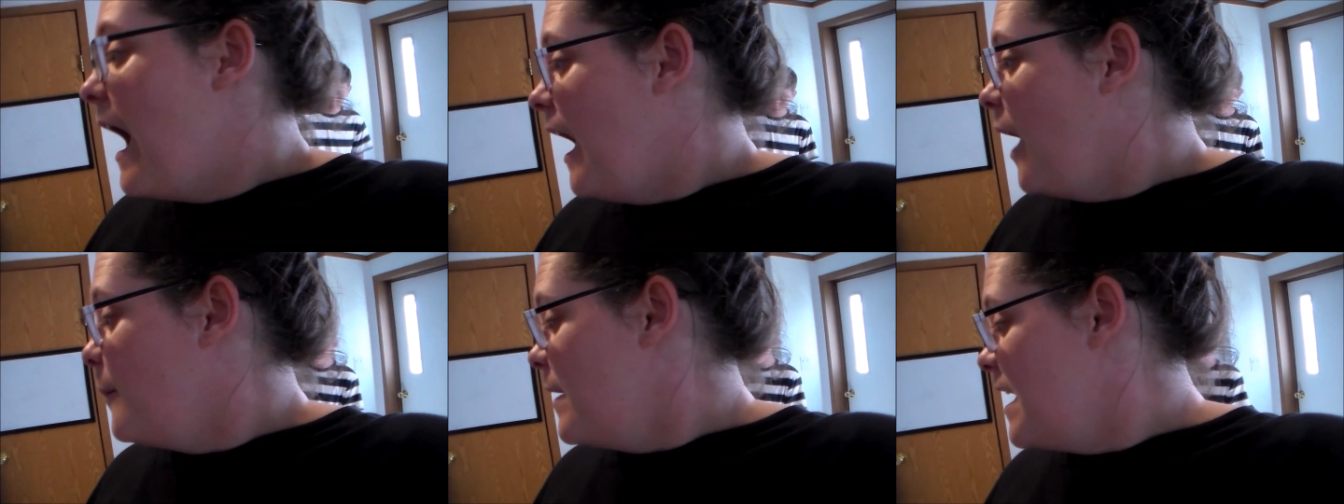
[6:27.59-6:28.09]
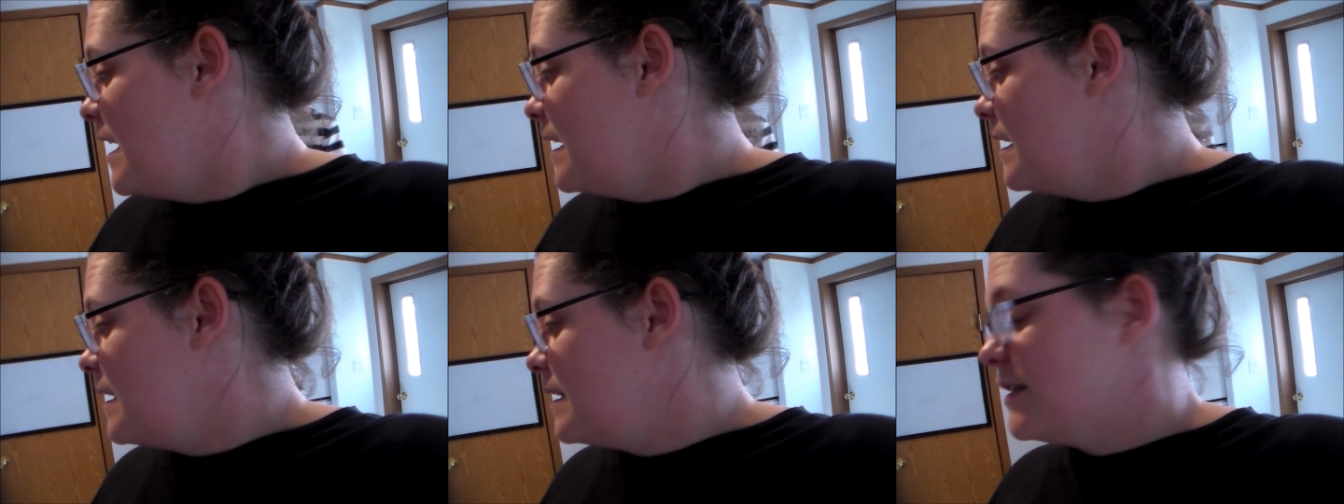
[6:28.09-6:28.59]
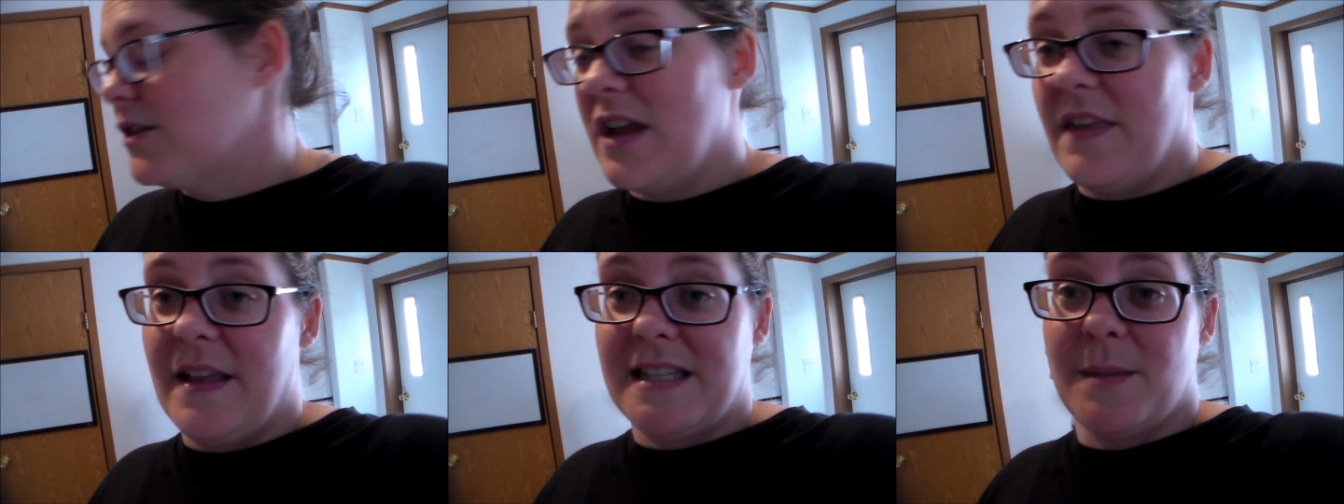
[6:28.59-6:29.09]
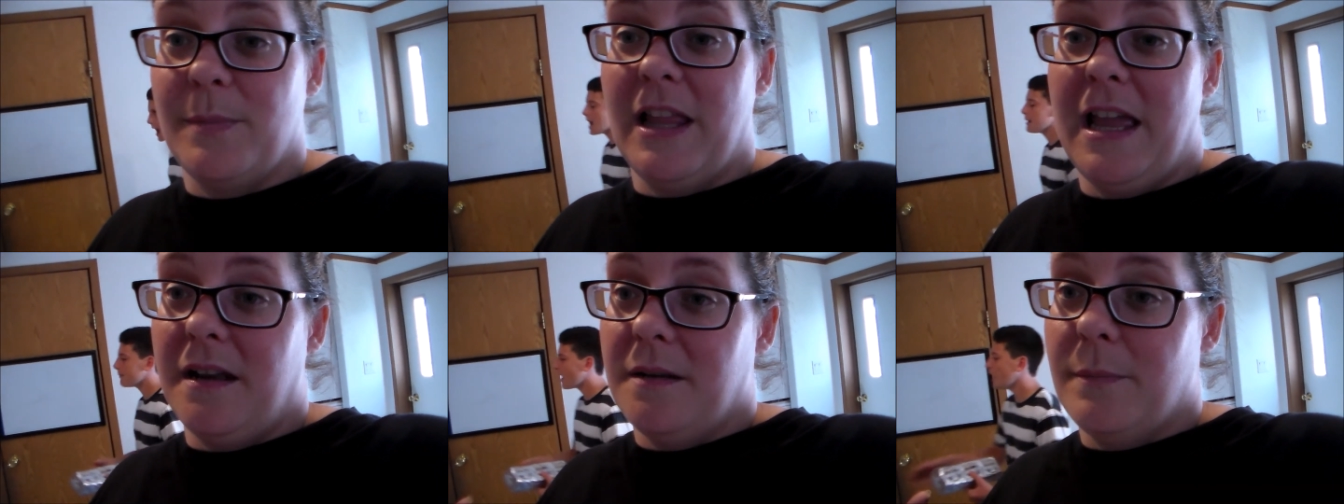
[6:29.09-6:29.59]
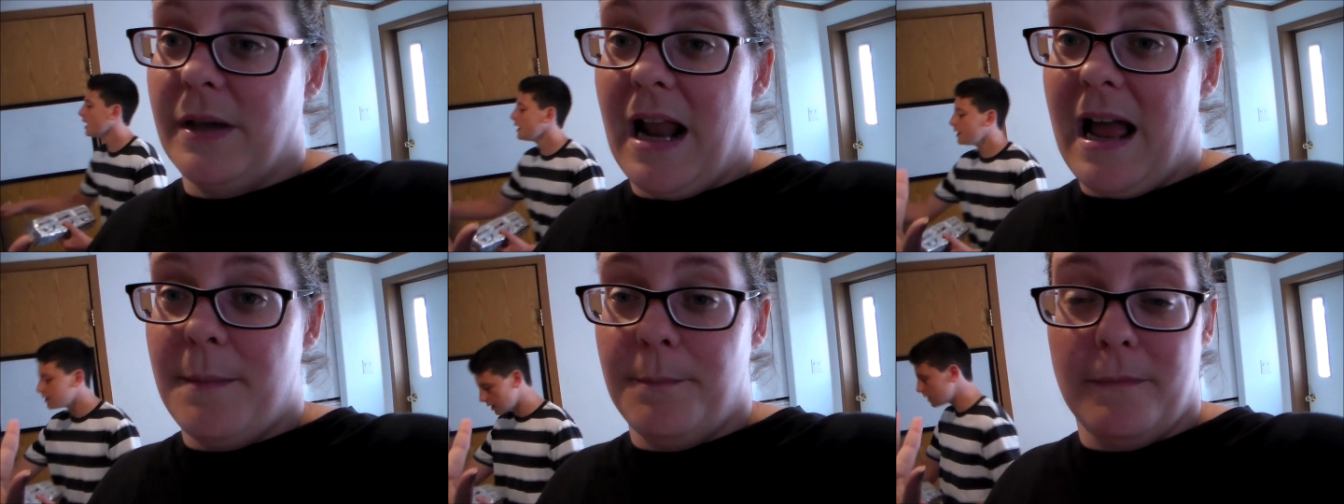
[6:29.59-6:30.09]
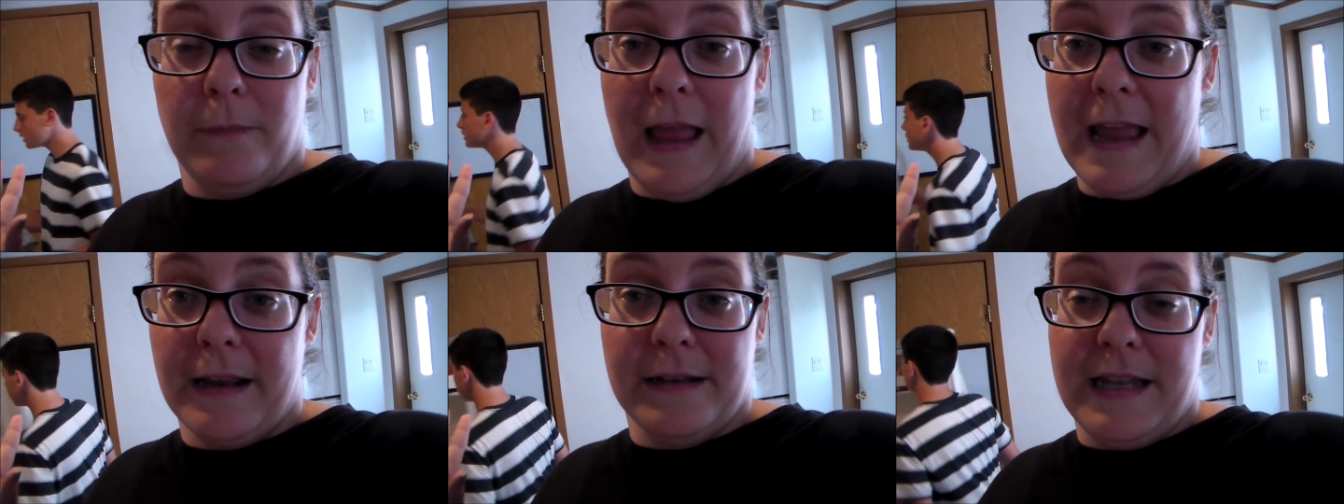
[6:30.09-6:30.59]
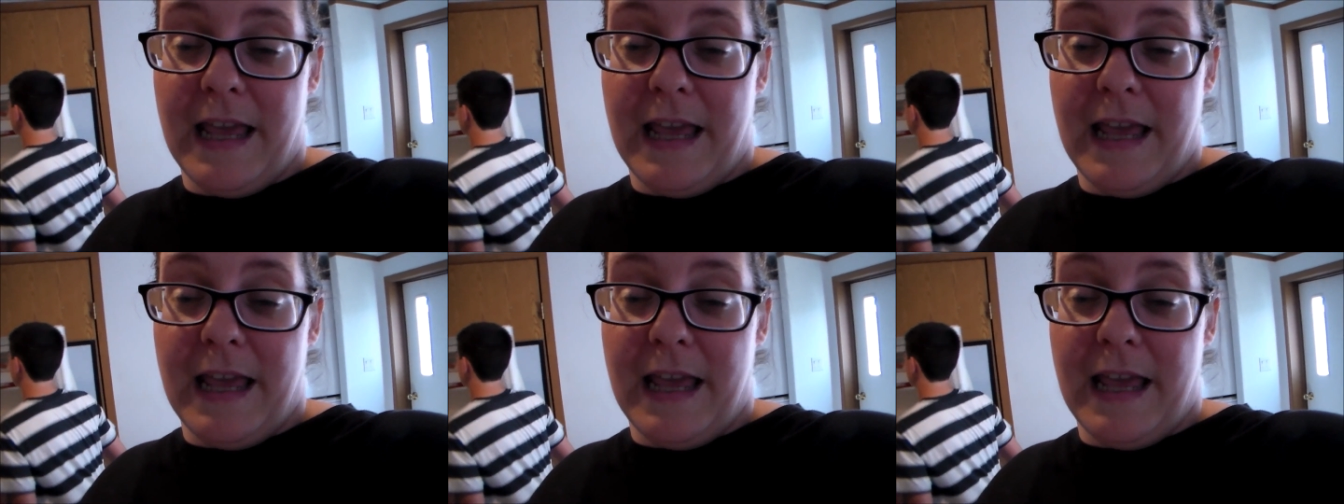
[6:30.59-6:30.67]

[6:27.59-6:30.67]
Um, so yeah, that's the plan, but I'm like